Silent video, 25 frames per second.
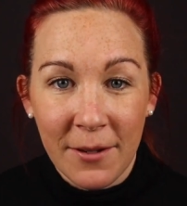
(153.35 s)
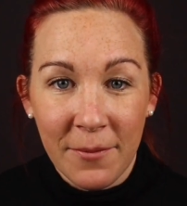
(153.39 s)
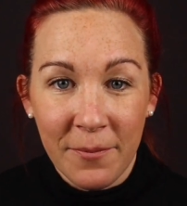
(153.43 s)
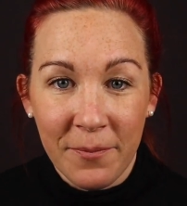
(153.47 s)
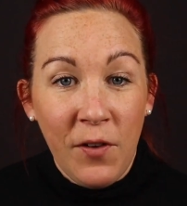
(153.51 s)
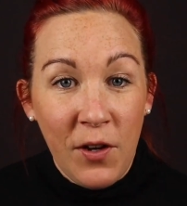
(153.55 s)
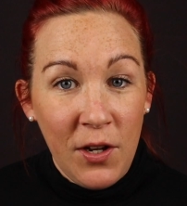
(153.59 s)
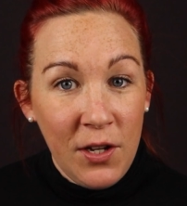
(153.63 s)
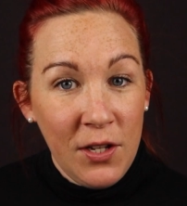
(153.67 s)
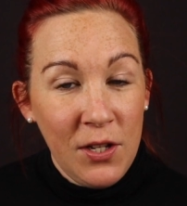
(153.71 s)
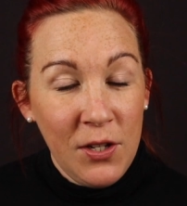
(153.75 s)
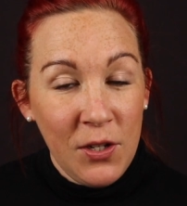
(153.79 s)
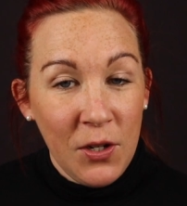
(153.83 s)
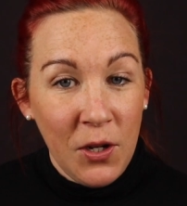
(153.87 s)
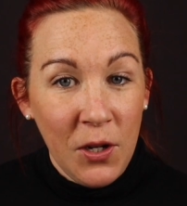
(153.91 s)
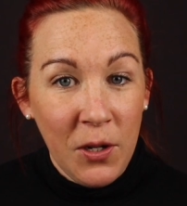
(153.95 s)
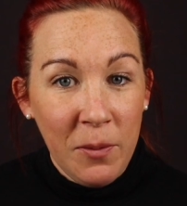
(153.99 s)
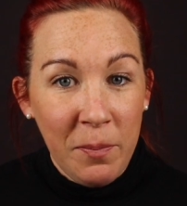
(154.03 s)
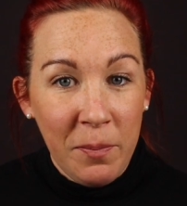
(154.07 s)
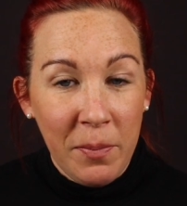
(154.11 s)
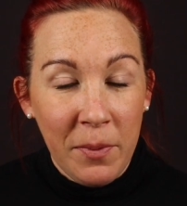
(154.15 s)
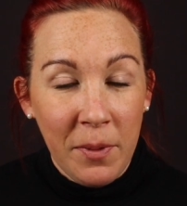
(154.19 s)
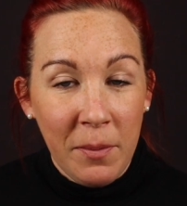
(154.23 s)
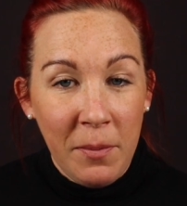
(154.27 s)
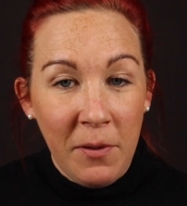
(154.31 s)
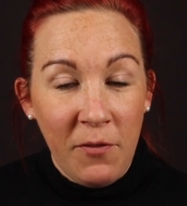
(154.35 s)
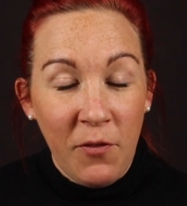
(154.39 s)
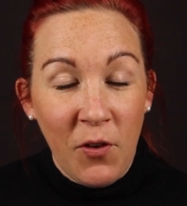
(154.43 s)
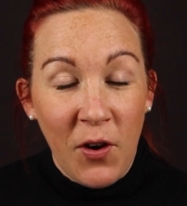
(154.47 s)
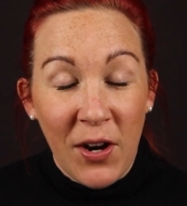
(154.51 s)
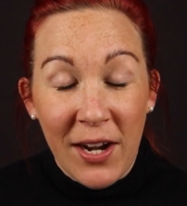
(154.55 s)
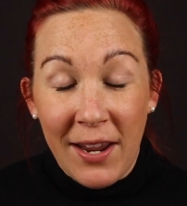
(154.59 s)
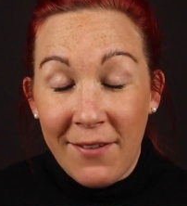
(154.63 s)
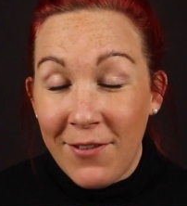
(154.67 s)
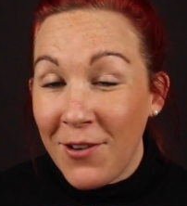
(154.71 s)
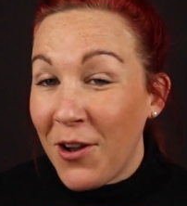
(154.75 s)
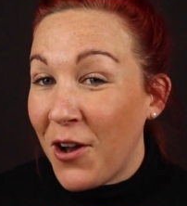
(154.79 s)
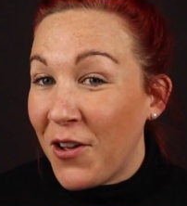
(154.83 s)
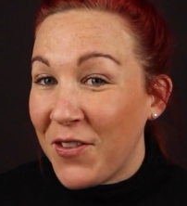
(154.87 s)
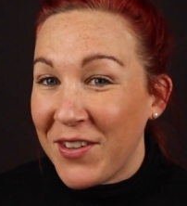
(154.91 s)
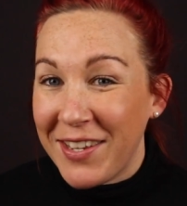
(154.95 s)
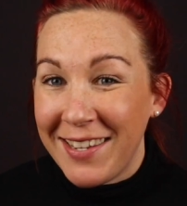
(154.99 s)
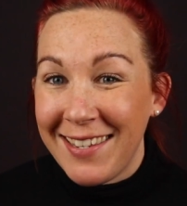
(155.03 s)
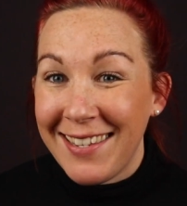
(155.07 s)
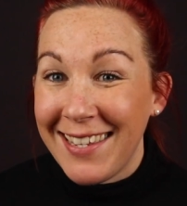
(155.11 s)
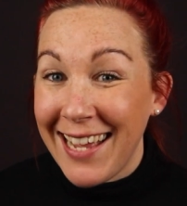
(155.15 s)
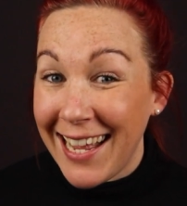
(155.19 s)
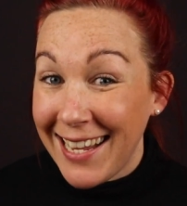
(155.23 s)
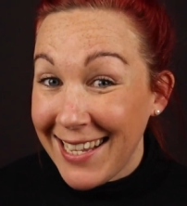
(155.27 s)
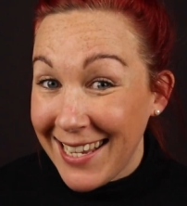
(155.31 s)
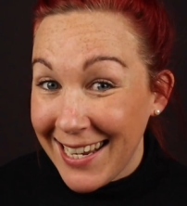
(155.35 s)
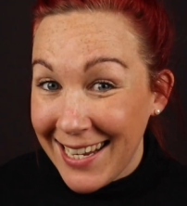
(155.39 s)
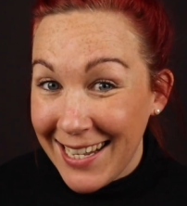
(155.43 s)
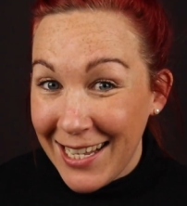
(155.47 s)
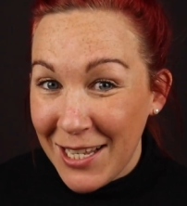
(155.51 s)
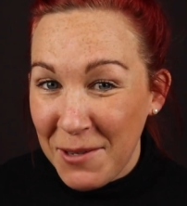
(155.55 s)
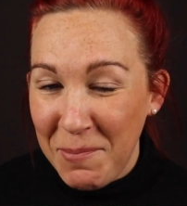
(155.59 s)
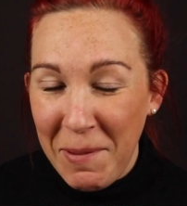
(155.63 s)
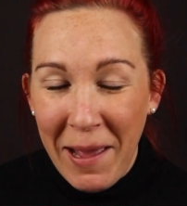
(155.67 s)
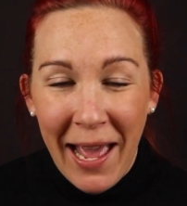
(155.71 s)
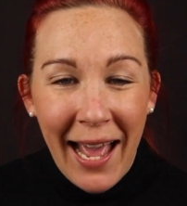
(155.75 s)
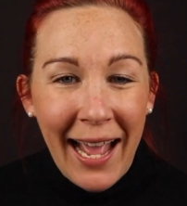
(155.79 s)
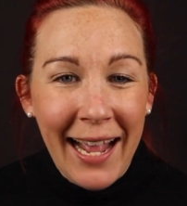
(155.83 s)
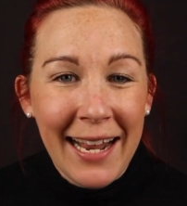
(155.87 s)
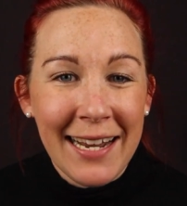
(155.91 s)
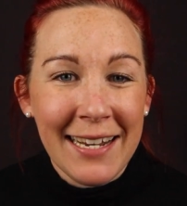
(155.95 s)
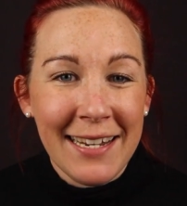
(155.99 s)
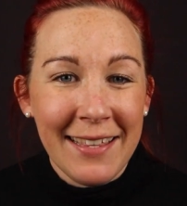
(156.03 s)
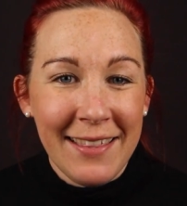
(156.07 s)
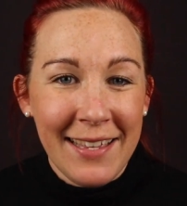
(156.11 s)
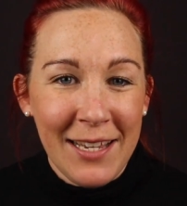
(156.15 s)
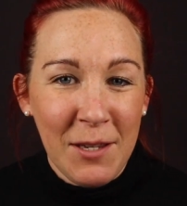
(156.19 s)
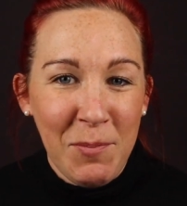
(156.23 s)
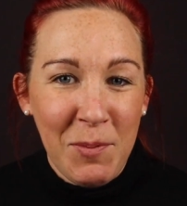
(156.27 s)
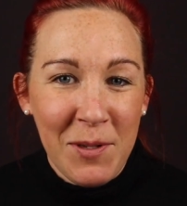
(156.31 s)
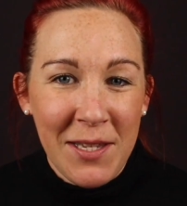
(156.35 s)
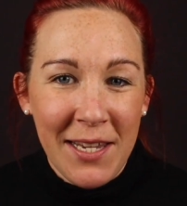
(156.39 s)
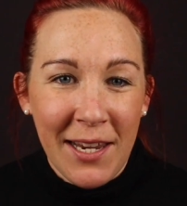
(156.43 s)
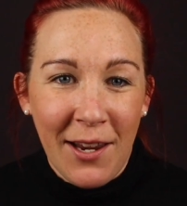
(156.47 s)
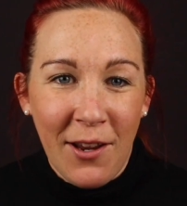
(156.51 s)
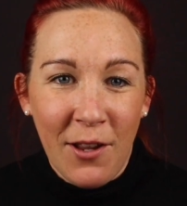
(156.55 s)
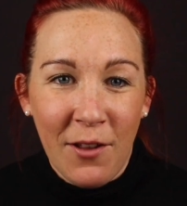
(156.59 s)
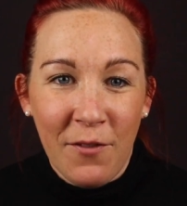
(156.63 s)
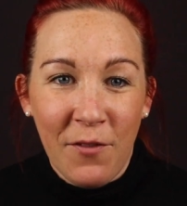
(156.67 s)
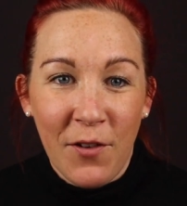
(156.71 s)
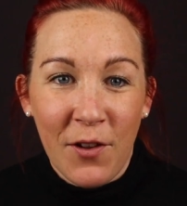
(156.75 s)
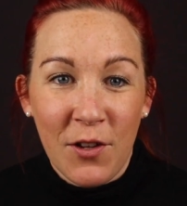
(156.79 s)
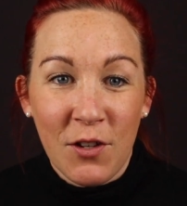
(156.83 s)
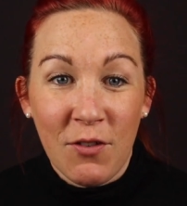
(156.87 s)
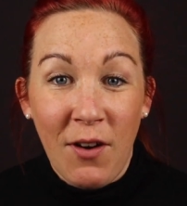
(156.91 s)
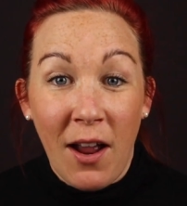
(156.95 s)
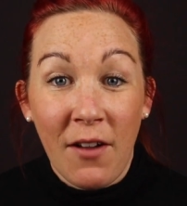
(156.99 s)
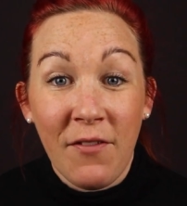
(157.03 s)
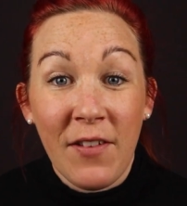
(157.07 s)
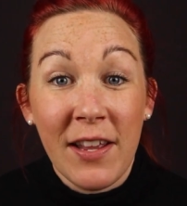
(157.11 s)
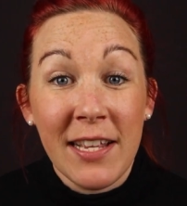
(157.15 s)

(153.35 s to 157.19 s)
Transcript: First up, before I give you all the settings behind this particular photograph,